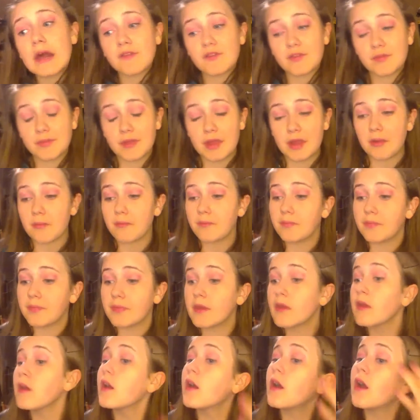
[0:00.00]
head out from there.
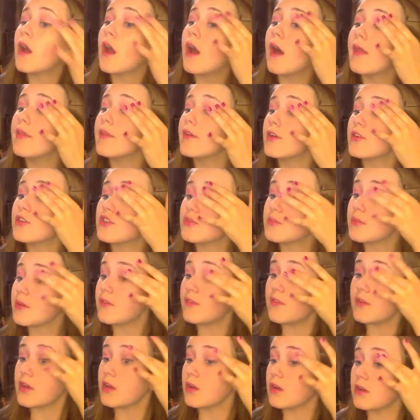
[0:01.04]
And then with
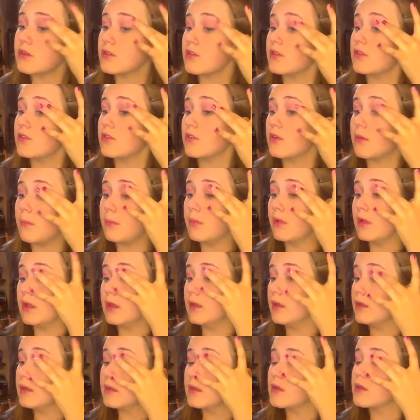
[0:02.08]
my fingers and sort of
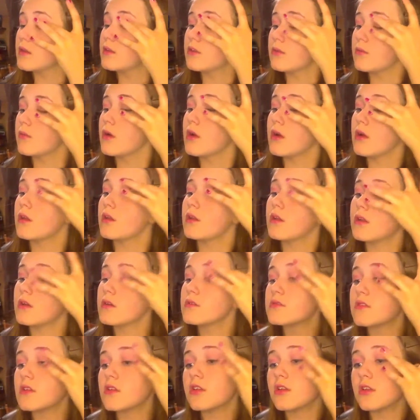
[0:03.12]
blend it to where it
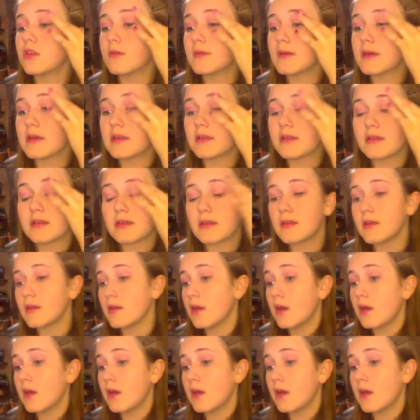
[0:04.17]
looks a little bit